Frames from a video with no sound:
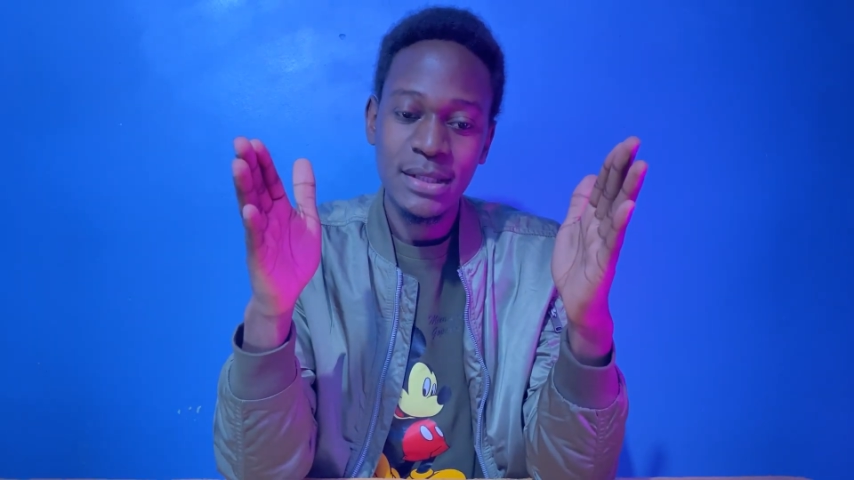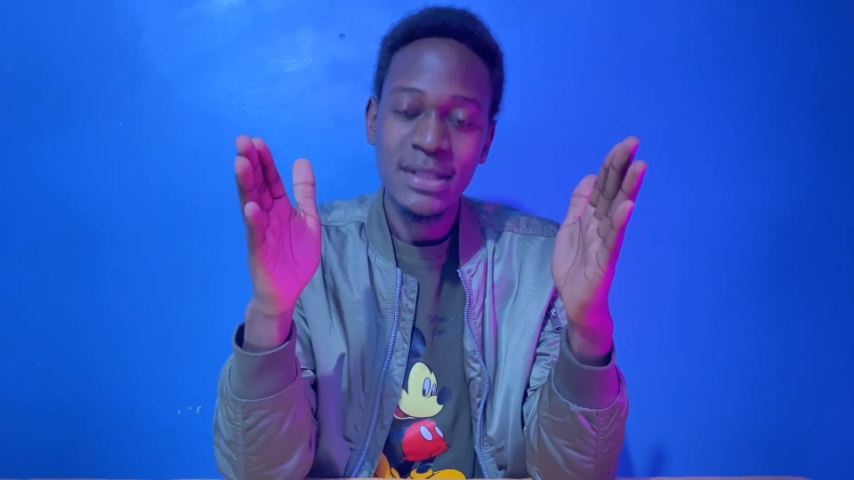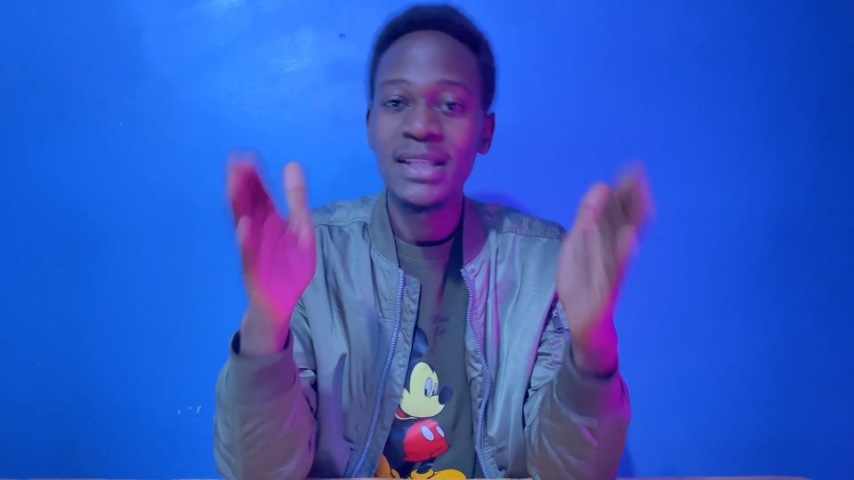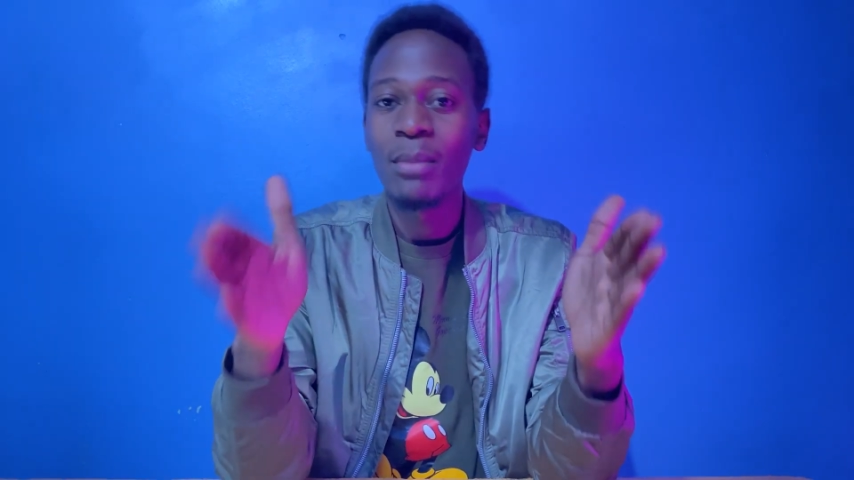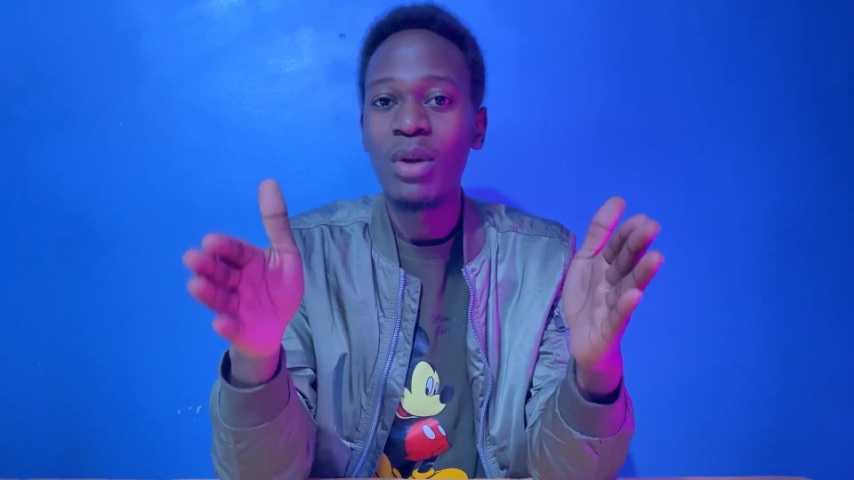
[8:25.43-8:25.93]

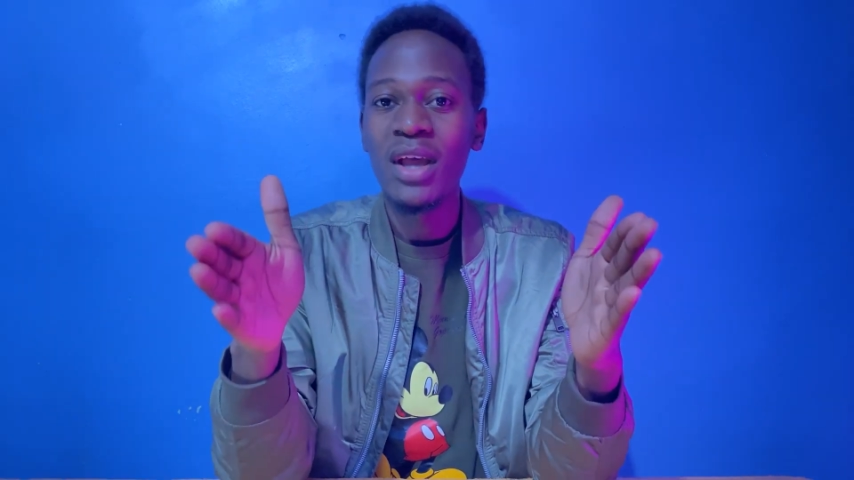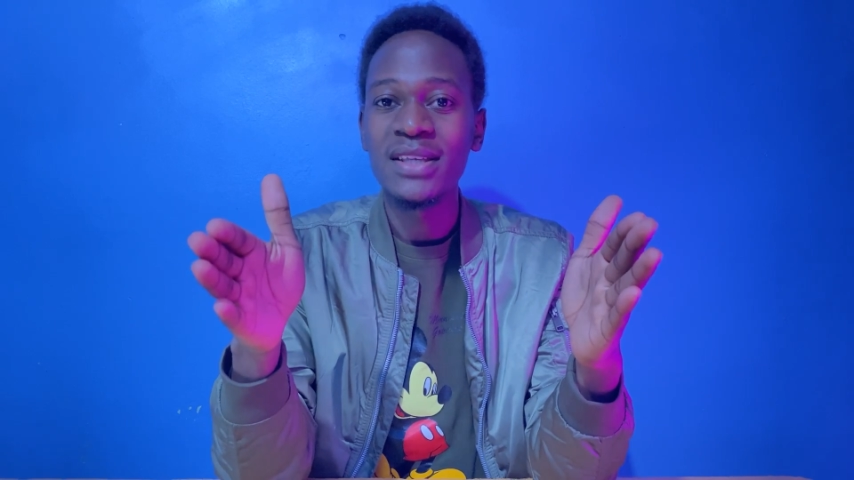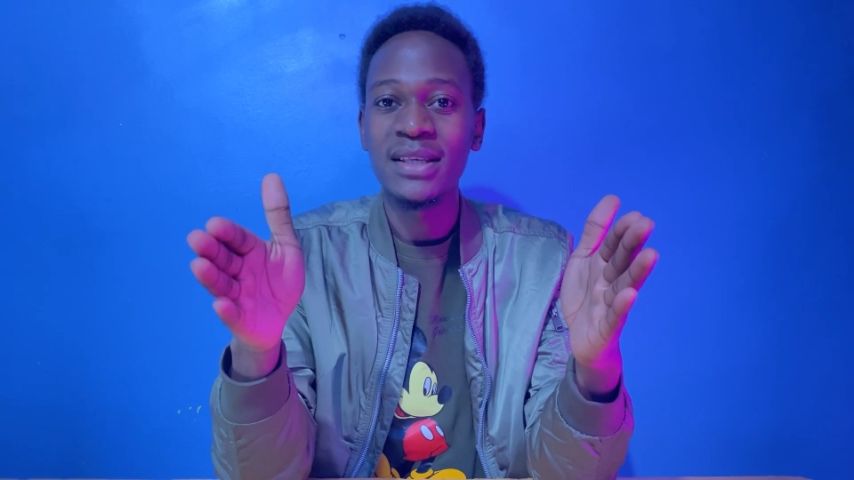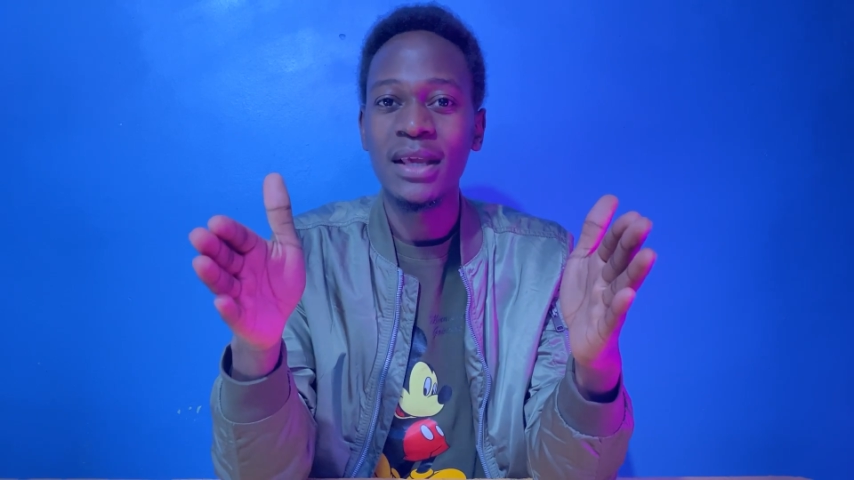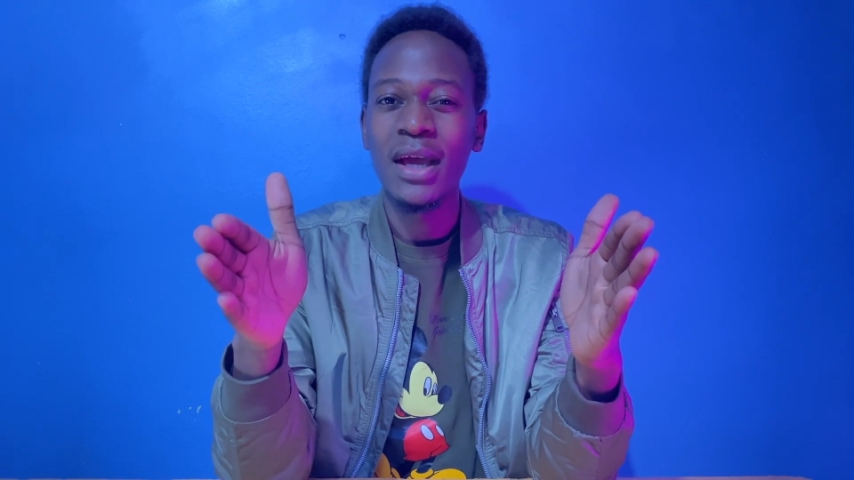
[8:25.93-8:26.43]

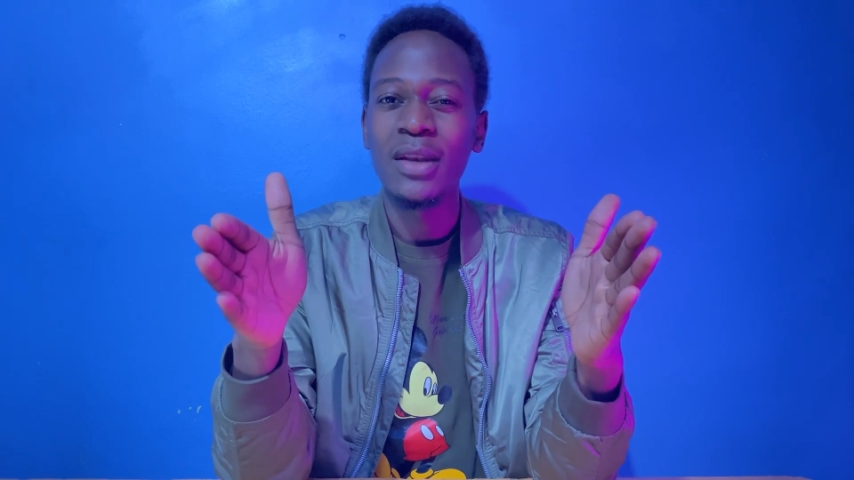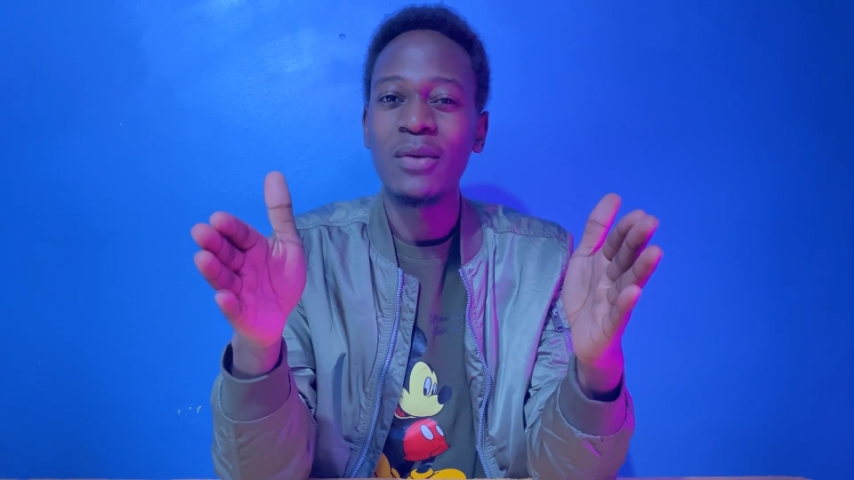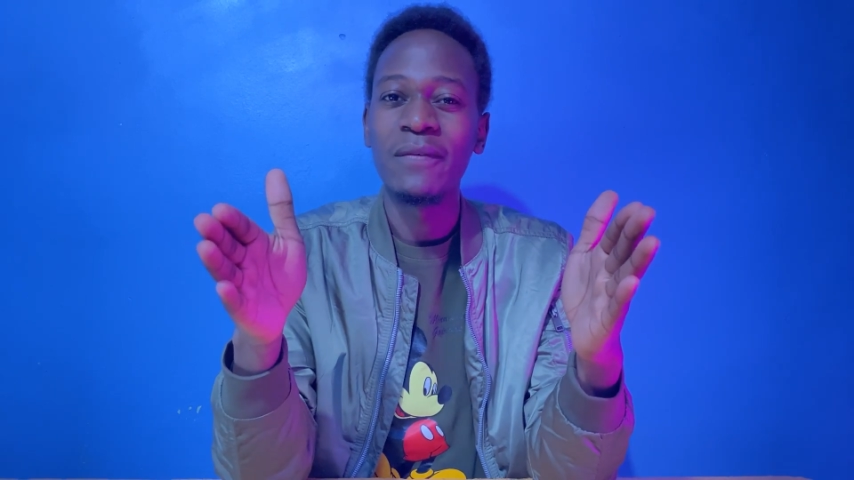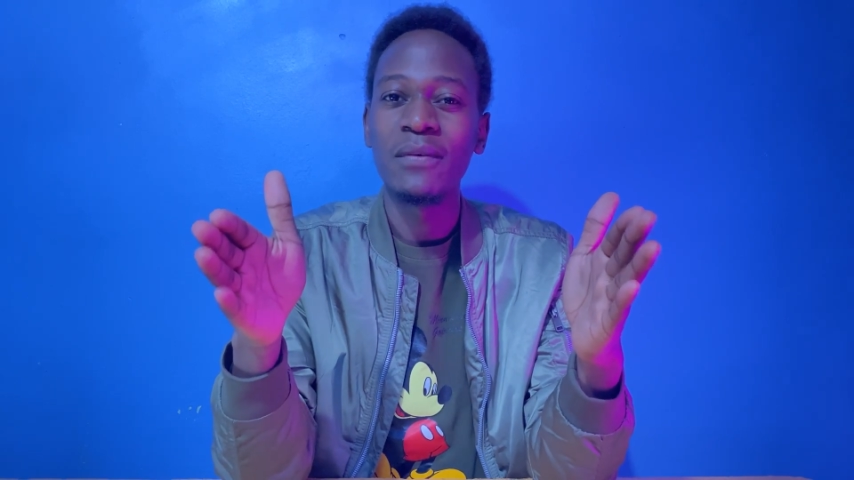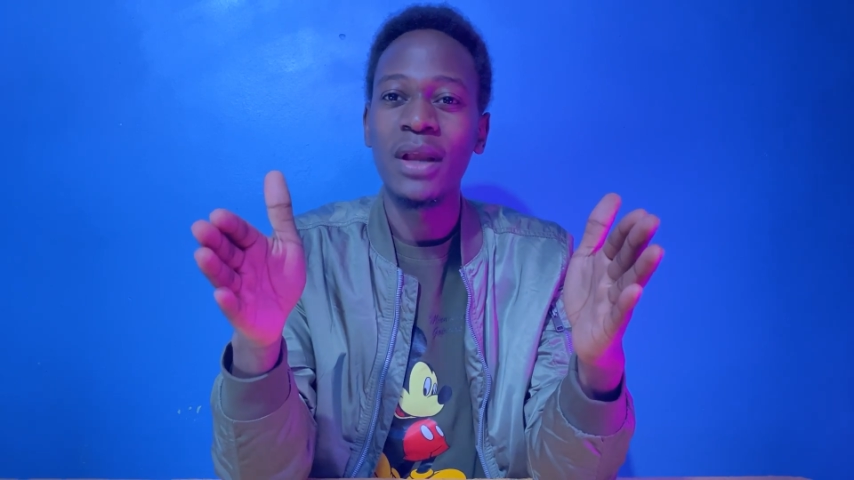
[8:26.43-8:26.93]
stabilizing and
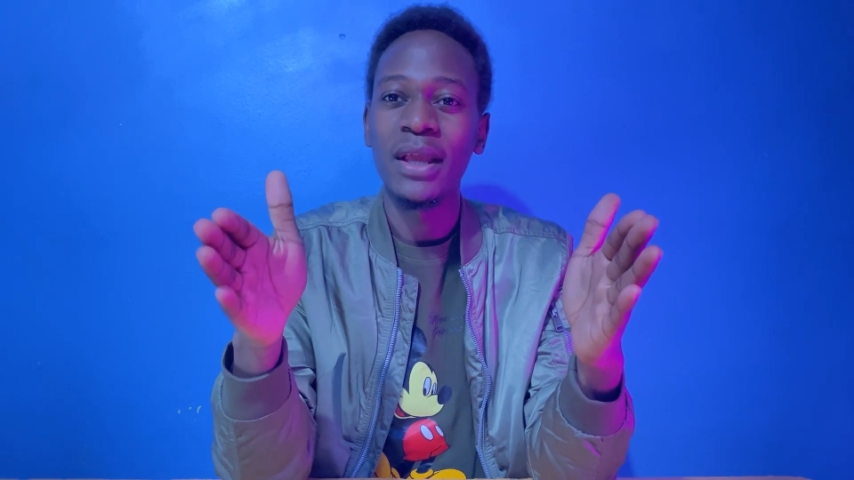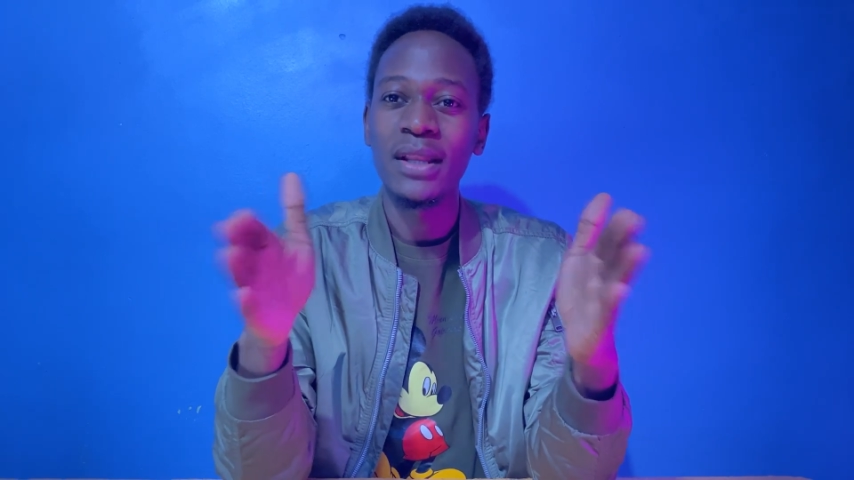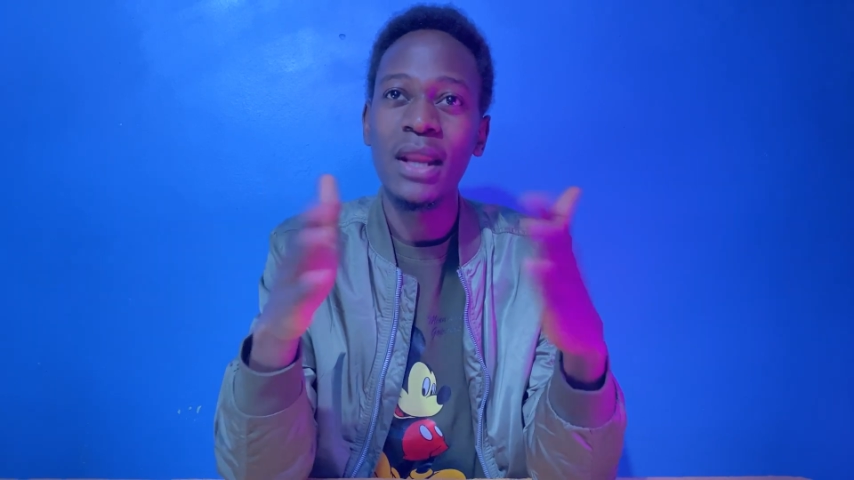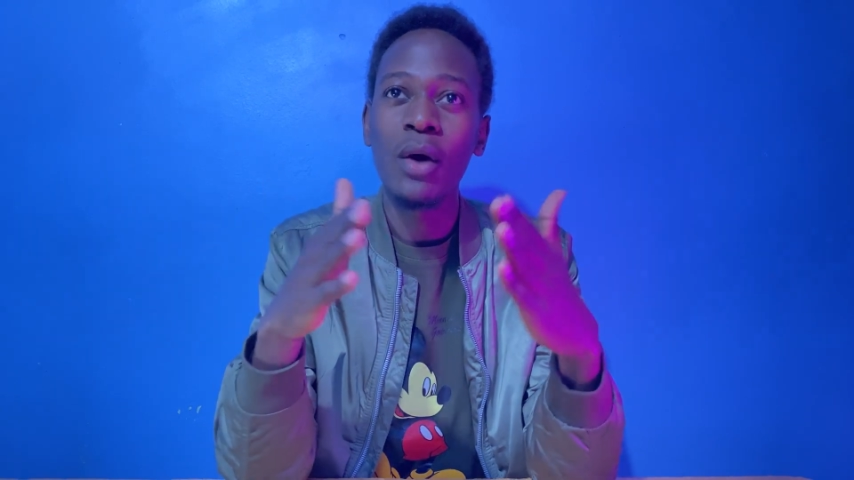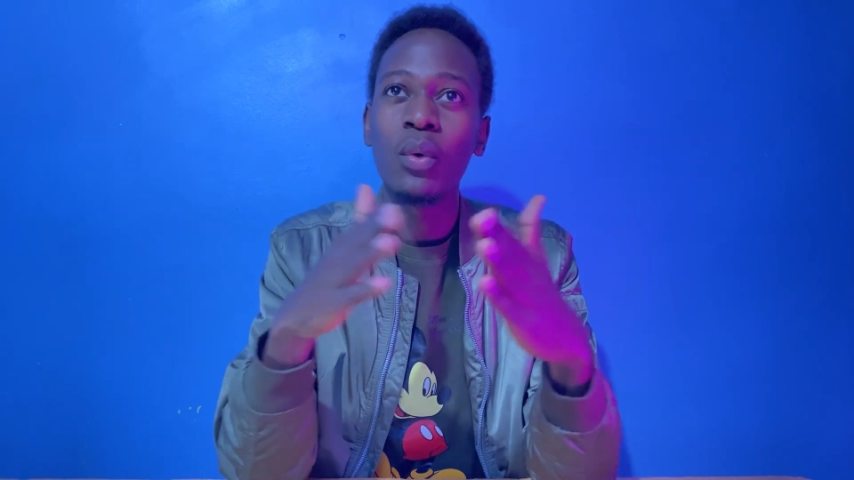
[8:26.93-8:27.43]
you feel
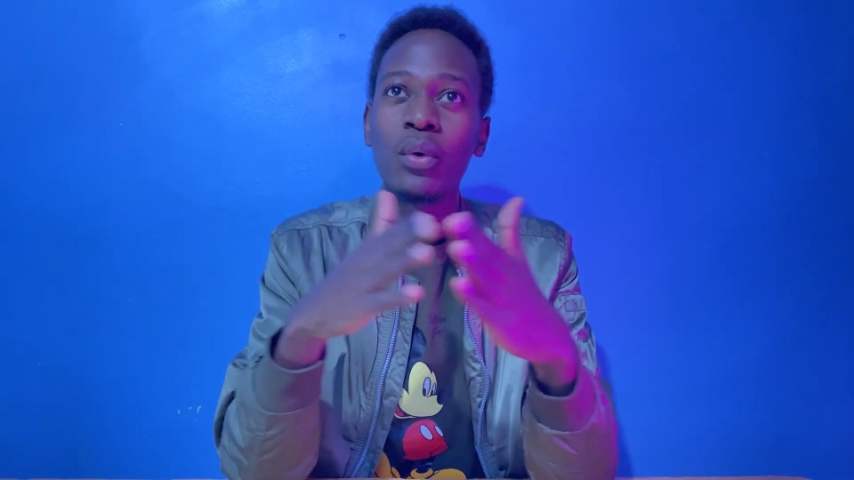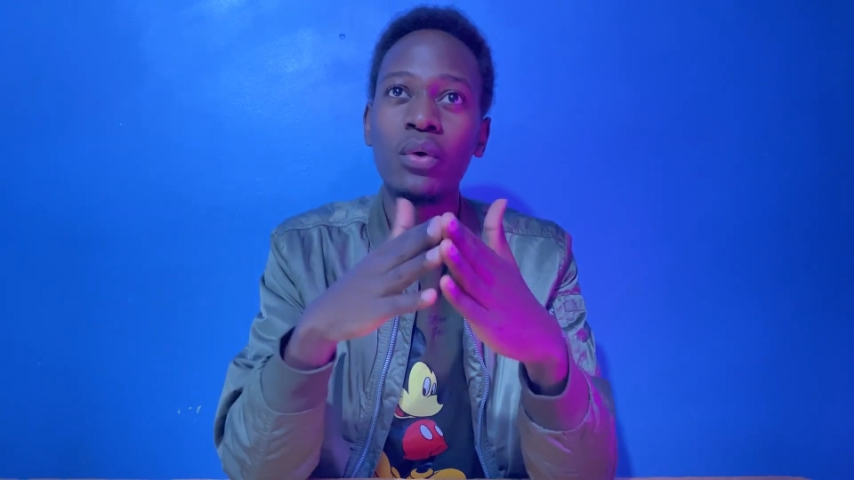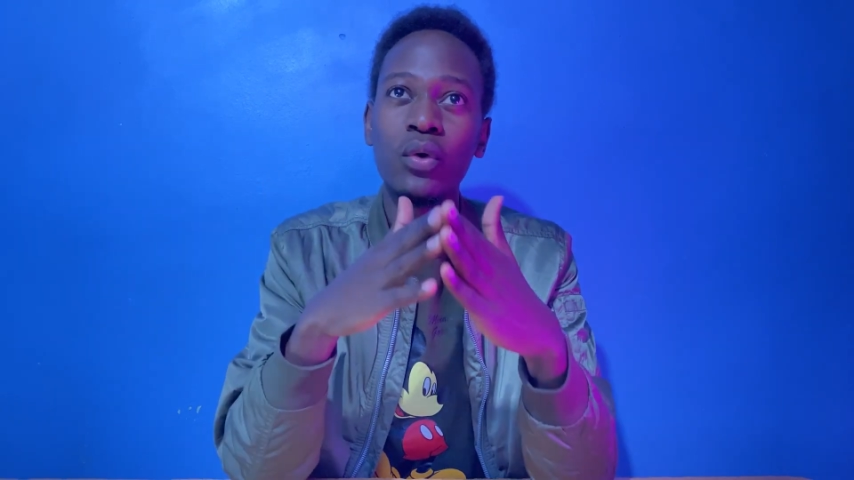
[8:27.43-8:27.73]
like now